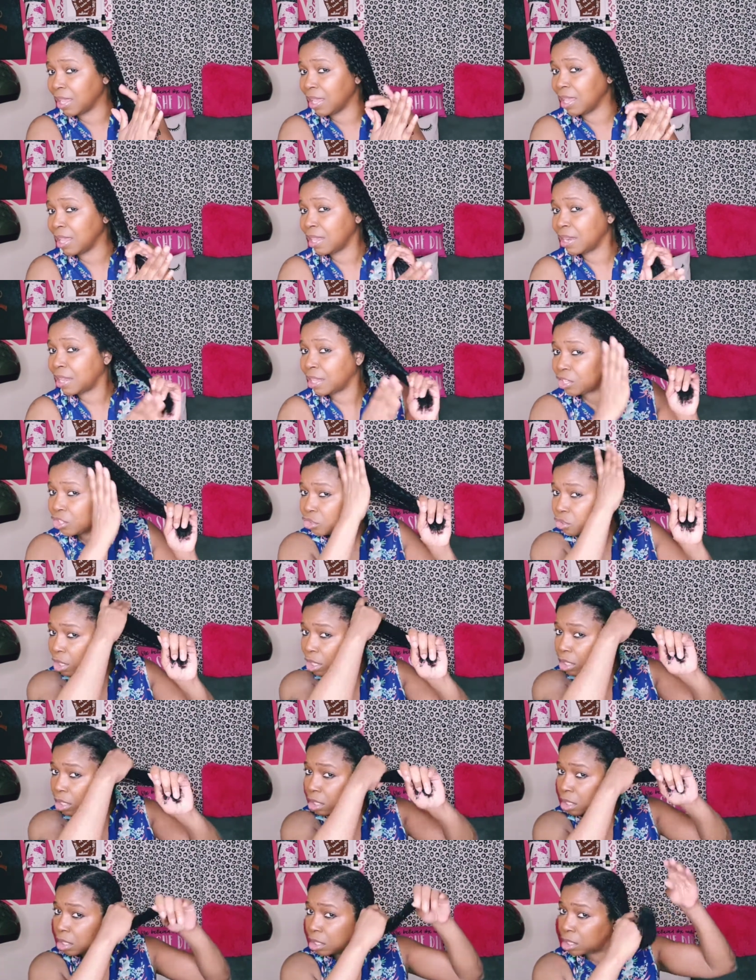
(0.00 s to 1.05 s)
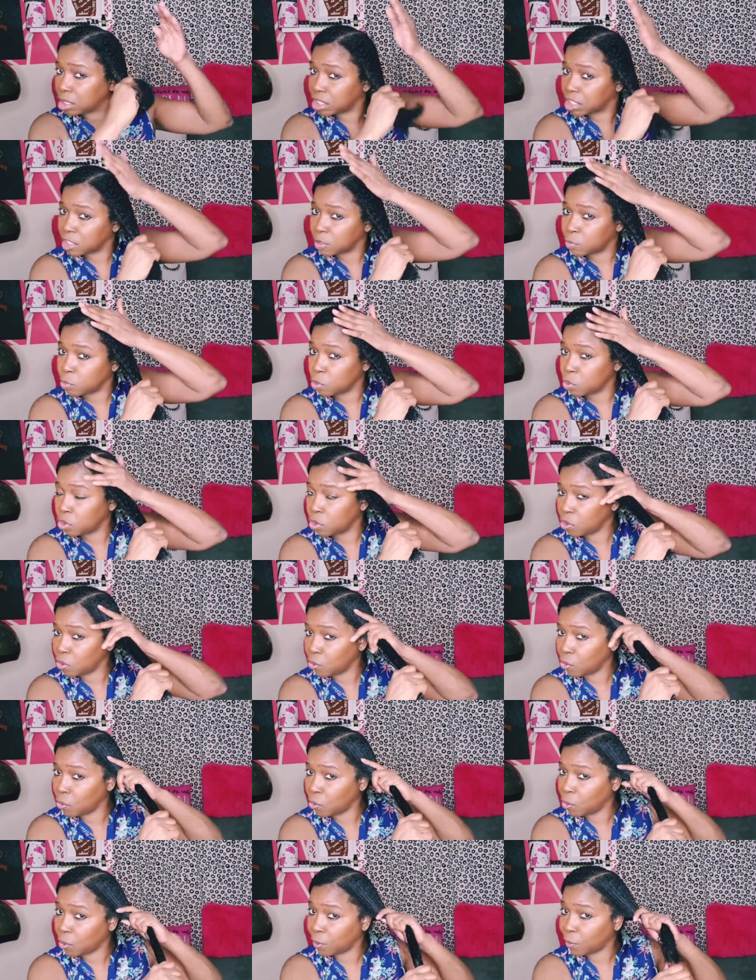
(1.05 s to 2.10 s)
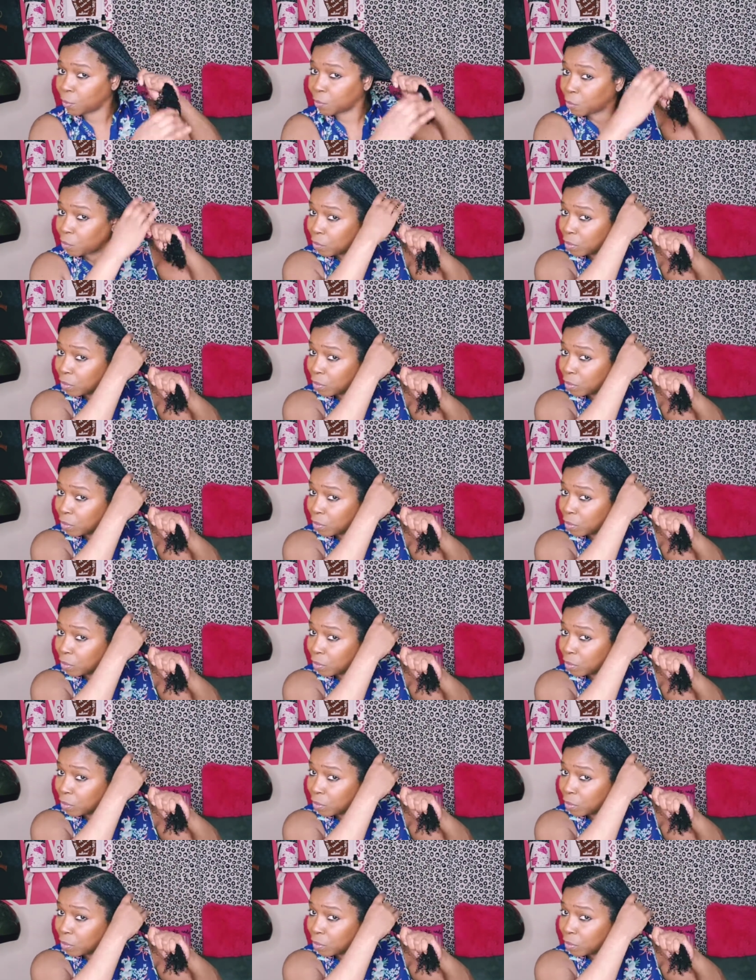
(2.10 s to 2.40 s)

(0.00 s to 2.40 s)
and I try to smooth it on.